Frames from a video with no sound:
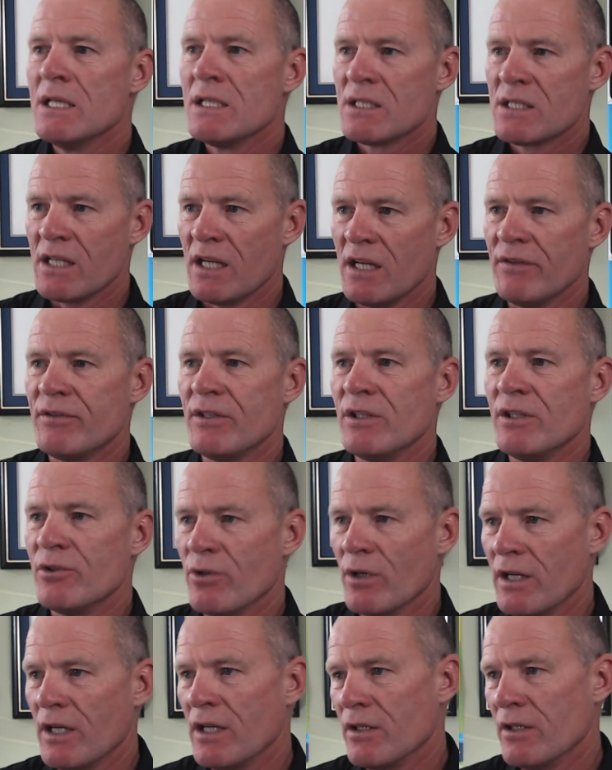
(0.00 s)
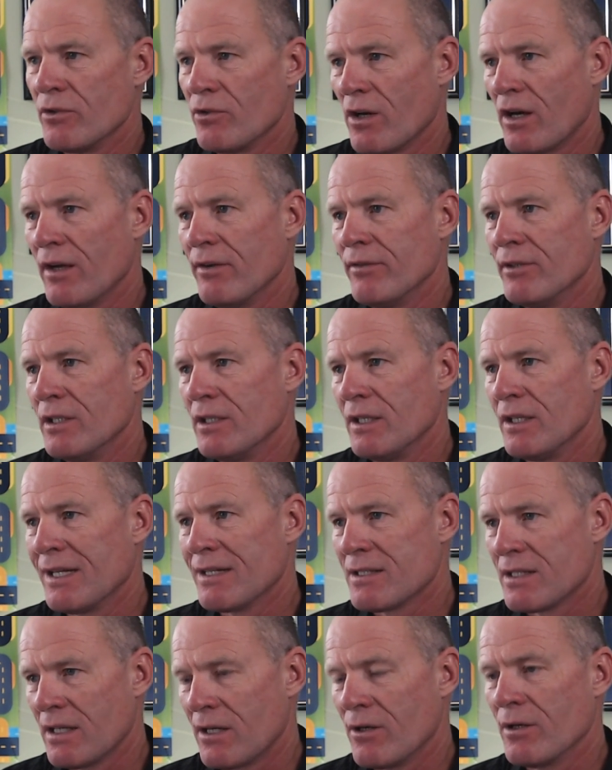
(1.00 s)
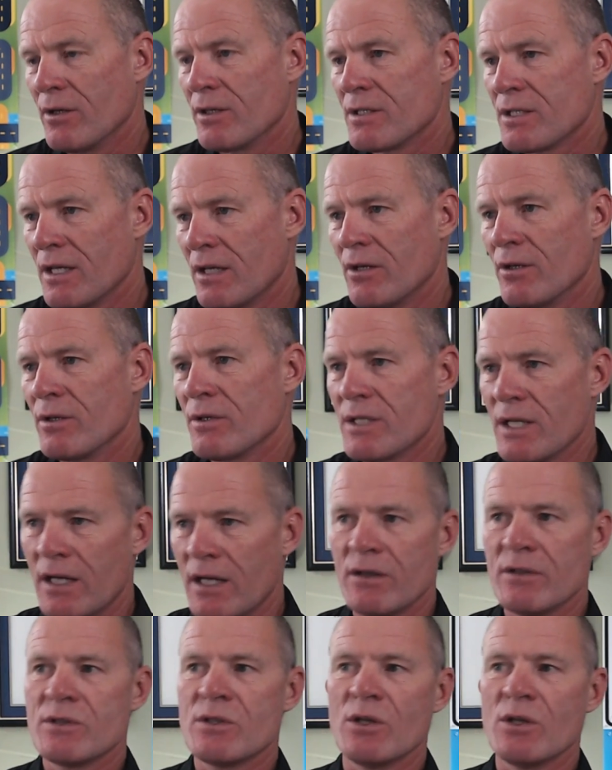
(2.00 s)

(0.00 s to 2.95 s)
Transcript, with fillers: safety, drinking and driving, et cetera, et cetera, et cetera.